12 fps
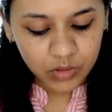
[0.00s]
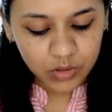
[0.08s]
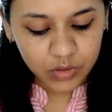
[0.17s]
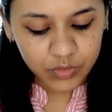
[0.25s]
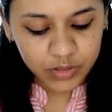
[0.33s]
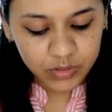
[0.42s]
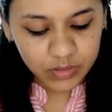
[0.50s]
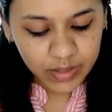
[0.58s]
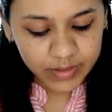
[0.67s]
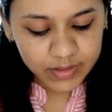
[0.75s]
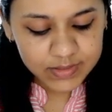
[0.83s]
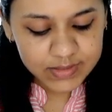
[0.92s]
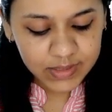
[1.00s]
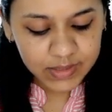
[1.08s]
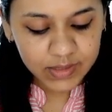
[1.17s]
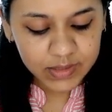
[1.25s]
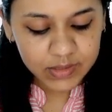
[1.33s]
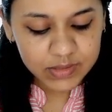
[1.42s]
Okay, I can say
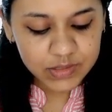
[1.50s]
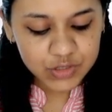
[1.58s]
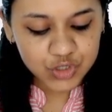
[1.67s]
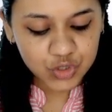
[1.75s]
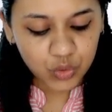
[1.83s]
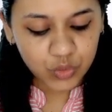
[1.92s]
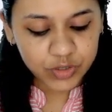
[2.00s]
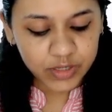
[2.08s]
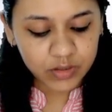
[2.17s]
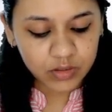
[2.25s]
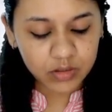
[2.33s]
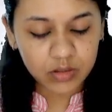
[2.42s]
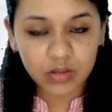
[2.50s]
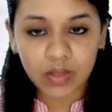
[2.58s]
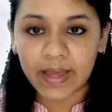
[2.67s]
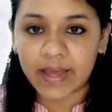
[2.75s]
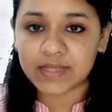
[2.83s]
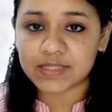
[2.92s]
that it is a scoring
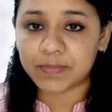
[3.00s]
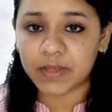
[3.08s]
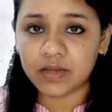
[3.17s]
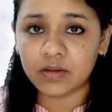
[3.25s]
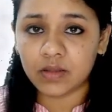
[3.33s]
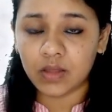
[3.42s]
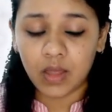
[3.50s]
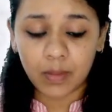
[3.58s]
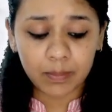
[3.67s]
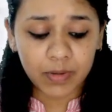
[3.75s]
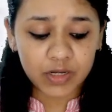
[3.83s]
aspect, but